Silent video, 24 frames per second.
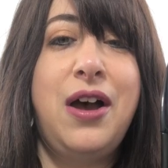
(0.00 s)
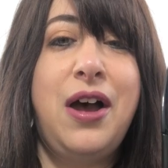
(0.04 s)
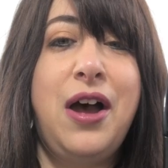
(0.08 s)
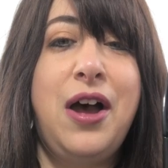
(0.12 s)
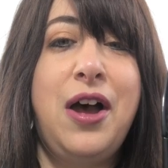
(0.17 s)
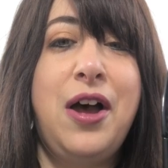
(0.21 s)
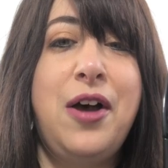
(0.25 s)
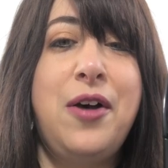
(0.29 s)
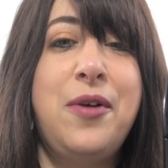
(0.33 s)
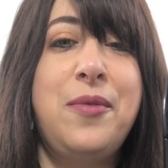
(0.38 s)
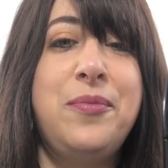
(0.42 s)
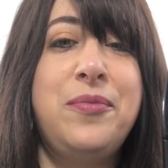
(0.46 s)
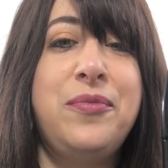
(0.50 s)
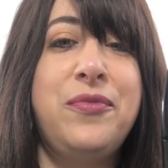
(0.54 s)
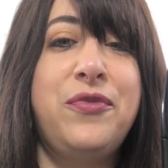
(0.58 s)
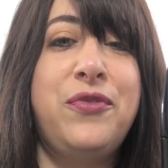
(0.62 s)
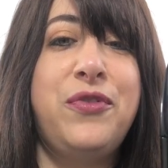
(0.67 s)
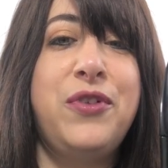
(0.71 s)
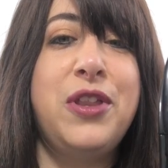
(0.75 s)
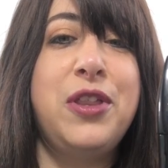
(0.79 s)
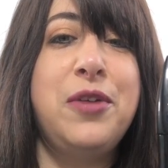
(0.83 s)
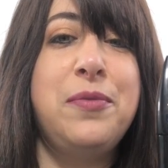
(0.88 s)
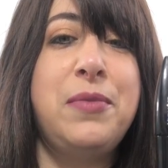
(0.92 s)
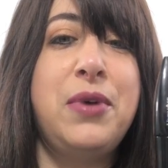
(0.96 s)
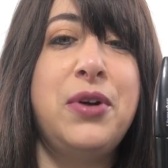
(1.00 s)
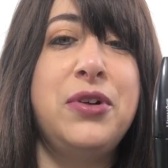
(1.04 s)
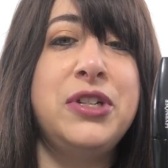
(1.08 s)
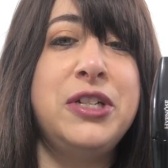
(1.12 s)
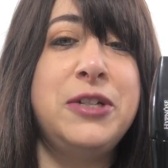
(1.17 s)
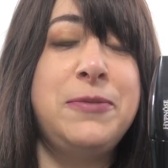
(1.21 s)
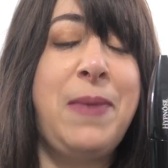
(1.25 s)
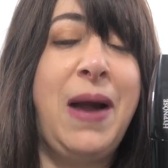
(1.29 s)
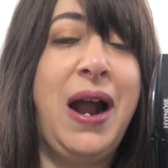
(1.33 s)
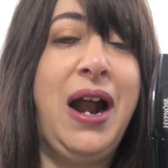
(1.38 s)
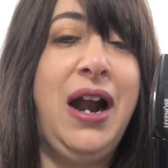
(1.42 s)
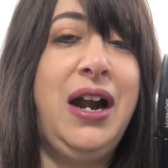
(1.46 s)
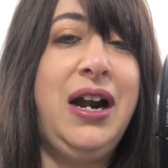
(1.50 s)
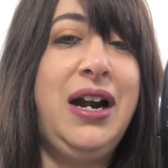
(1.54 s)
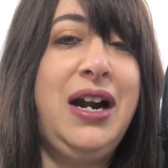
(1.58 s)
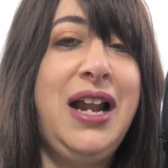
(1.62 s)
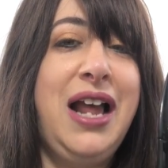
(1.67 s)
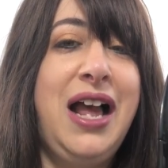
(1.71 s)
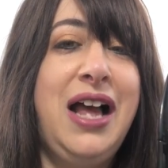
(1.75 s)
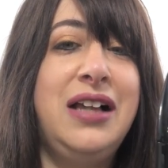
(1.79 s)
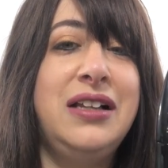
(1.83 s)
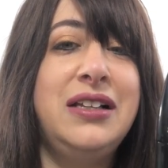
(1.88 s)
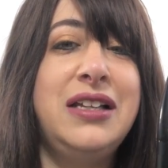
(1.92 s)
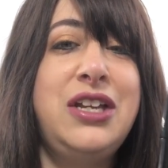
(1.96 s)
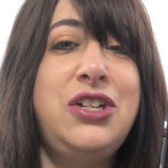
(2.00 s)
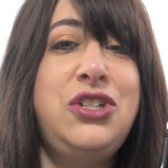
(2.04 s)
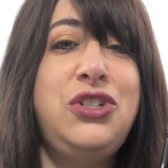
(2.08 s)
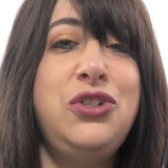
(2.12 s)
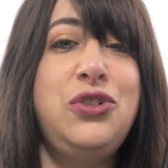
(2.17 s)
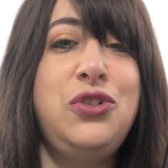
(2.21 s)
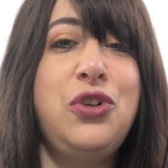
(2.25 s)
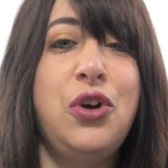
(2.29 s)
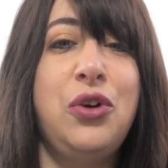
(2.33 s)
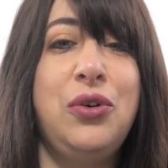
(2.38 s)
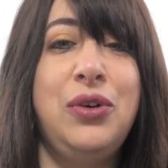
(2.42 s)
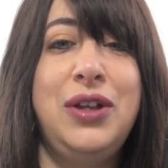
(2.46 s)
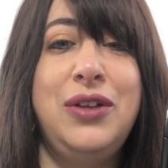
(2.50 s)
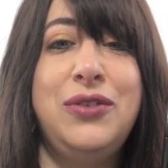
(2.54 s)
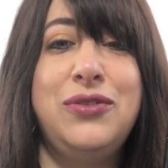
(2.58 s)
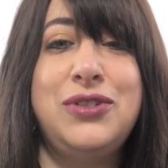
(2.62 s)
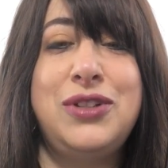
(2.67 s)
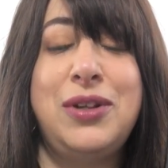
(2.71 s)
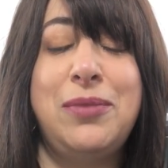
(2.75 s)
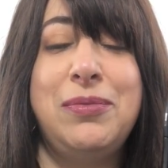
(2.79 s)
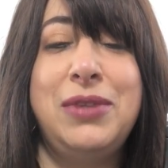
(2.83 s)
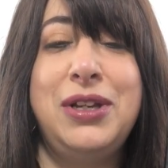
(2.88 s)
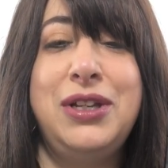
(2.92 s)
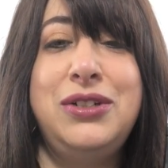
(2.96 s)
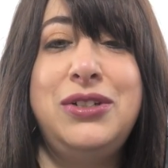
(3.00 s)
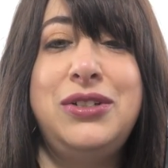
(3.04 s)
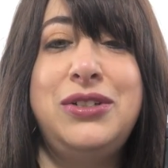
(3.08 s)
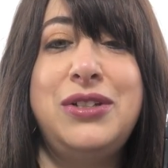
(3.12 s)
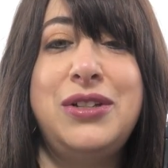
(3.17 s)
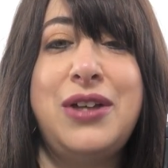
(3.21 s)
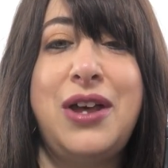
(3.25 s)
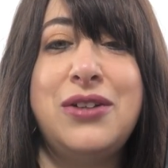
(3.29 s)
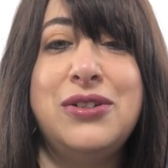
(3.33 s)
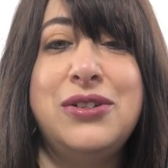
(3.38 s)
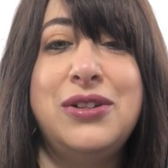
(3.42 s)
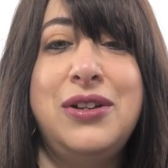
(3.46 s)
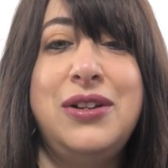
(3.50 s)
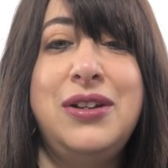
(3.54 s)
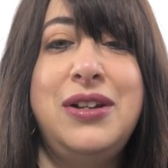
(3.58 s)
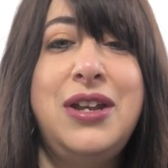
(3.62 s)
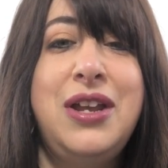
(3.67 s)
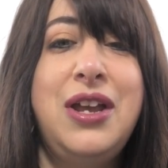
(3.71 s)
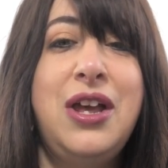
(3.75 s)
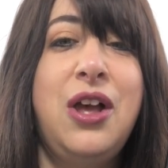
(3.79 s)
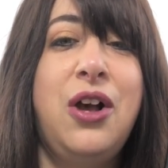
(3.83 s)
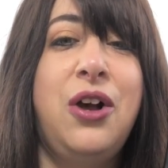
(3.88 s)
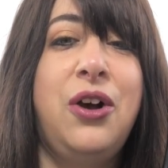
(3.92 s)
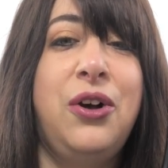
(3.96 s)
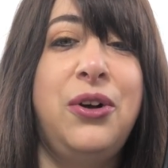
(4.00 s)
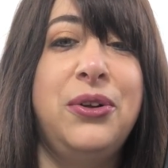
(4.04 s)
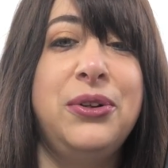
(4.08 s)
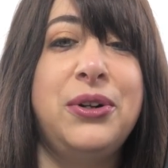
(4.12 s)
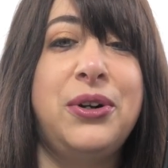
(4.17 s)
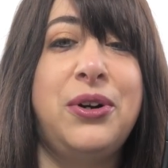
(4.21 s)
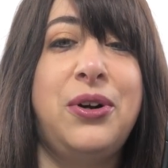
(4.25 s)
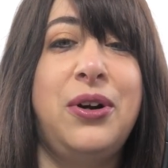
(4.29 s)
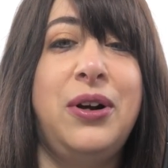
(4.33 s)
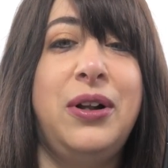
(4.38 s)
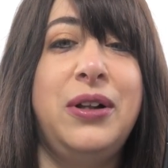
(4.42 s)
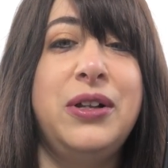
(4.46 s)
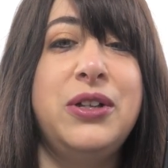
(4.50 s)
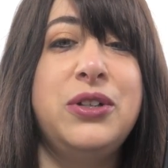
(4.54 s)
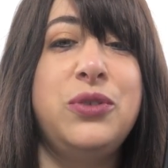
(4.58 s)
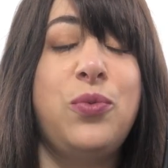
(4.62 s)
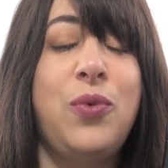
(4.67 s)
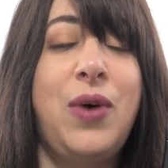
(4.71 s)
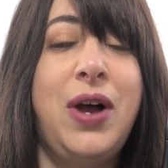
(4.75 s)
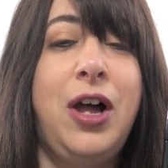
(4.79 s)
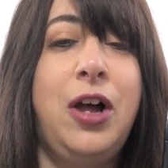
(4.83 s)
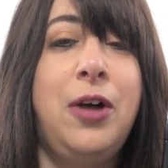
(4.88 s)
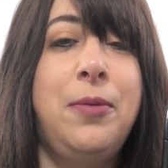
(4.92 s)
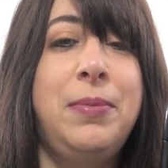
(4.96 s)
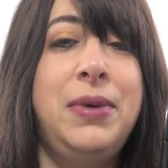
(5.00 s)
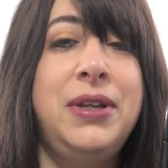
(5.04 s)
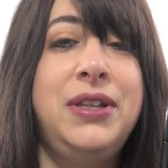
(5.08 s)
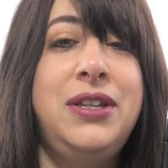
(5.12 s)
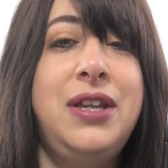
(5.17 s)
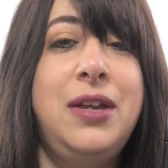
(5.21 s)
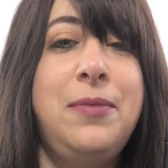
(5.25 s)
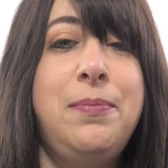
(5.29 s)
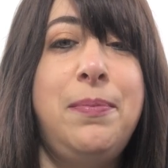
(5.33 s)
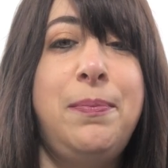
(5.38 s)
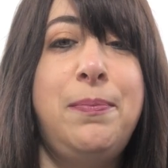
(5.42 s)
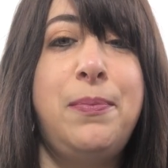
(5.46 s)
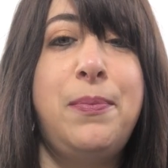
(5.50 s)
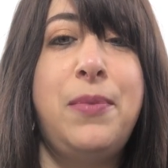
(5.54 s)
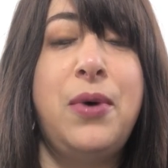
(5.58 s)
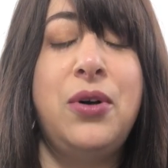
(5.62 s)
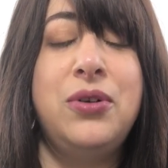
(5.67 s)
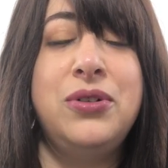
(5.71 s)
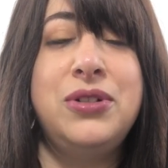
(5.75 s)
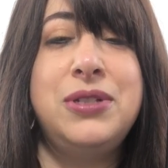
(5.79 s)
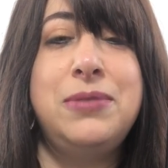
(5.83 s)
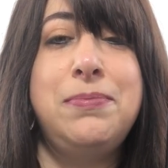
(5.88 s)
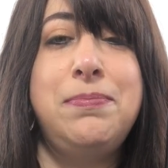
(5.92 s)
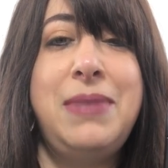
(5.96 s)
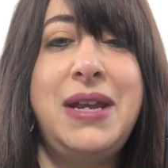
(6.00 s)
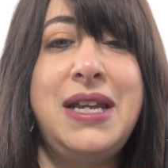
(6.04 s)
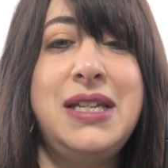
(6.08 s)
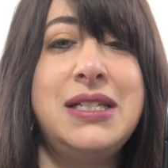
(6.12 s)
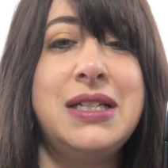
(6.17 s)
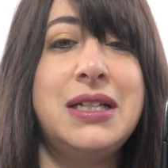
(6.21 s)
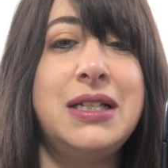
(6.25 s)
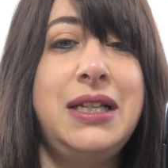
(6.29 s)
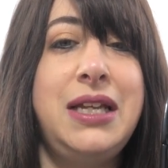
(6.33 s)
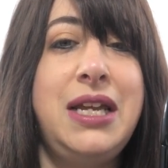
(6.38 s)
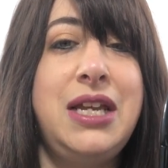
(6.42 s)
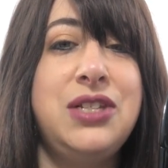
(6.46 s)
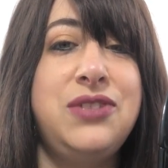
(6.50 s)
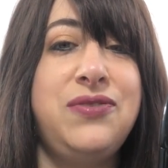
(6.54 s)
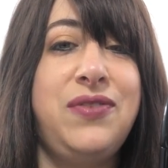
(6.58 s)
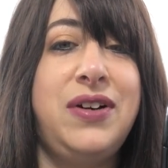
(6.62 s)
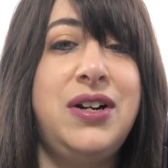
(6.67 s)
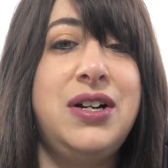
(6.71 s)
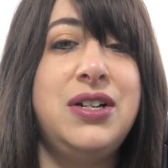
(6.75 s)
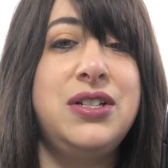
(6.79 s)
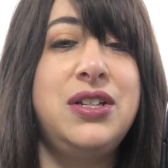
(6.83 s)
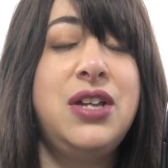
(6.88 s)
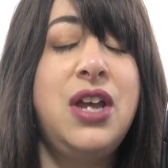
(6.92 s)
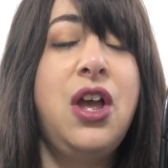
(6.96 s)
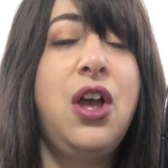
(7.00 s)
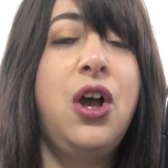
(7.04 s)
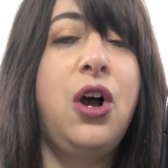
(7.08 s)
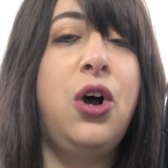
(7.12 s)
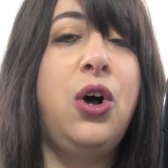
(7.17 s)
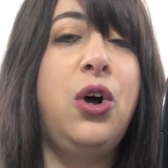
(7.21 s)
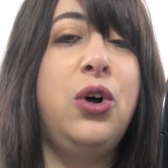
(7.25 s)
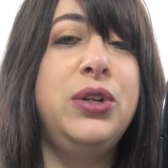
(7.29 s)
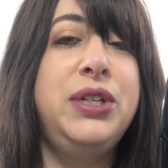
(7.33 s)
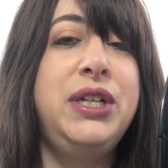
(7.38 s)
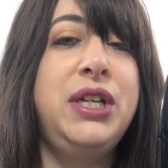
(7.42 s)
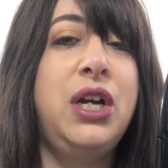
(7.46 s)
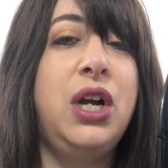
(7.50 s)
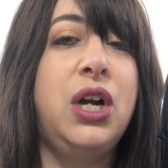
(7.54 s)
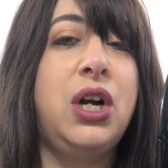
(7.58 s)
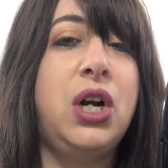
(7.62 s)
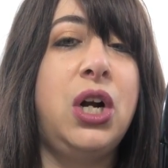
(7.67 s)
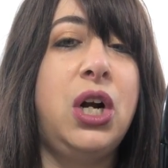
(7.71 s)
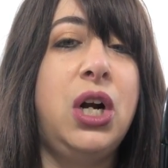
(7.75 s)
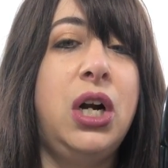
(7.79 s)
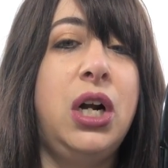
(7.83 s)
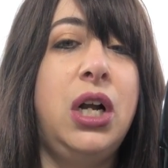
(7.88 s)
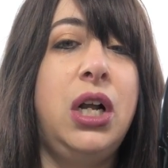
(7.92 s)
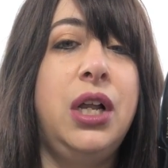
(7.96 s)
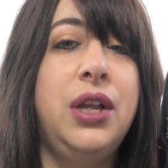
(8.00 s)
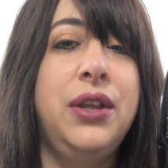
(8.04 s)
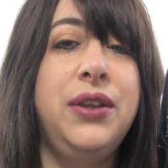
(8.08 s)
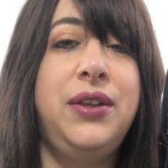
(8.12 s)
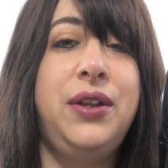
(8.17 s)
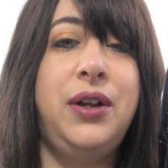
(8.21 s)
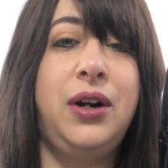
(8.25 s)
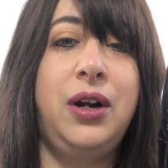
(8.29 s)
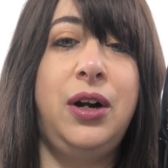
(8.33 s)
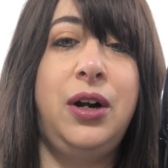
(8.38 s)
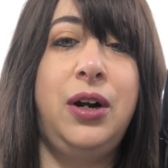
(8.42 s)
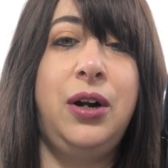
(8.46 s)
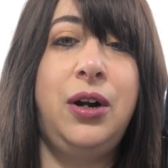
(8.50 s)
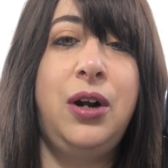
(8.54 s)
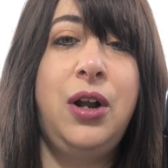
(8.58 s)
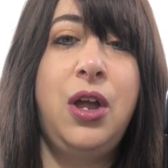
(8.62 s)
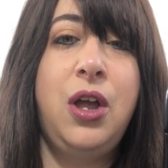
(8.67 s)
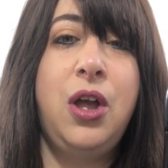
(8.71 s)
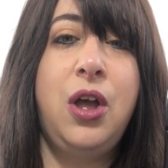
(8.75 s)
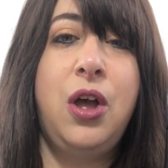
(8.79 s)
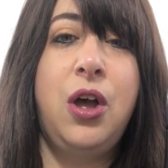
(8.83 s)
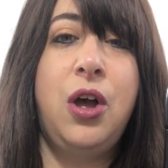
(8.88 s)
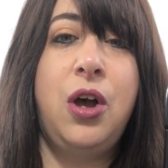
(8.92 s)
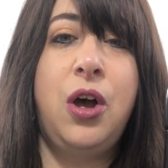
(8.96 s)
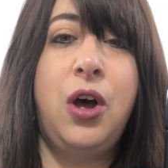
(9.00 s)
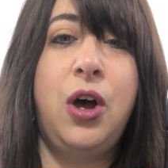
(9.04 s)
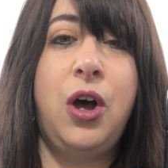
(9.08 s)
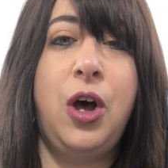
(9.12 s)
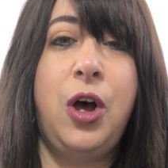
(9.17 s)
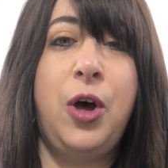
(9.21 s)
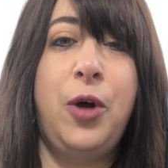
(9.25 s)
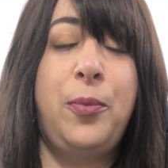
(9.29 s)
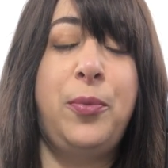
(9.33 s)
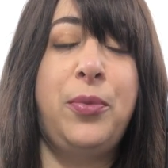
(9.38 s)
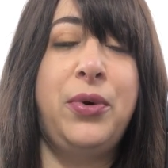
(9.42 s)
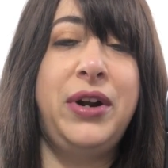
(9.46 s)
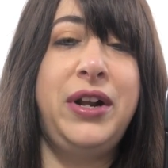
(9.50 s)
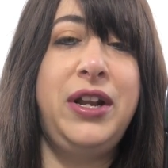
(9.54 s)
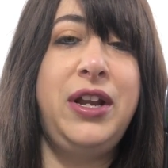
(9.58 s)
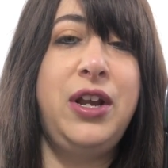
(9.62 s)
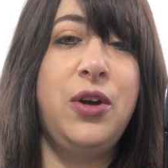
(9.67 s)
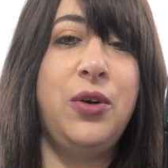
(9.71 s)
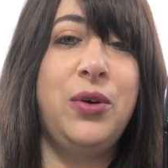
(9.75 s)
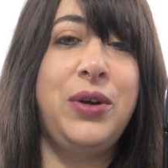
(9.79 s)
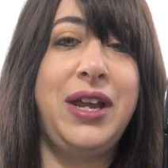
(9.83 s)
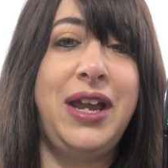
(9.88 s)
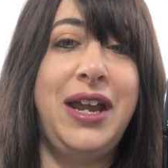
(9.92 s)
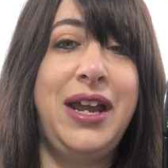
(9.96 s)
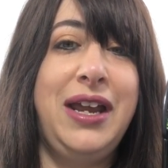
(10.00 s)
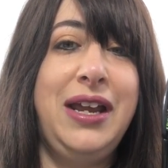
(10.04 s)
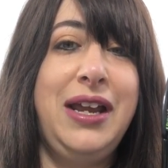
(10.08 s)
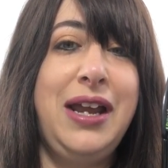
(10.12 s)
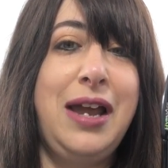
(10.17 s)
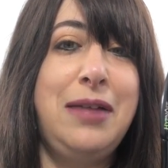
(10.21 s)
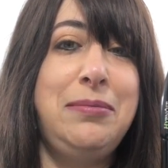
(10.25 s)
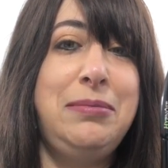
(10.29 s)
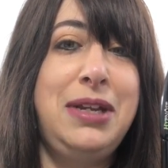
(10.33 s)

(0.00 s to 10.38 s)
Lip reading: for the most part, I'll let you know if something doesn't hold a curl as well, but they both, basically, as far as holding a curl, they're all pretty okay. I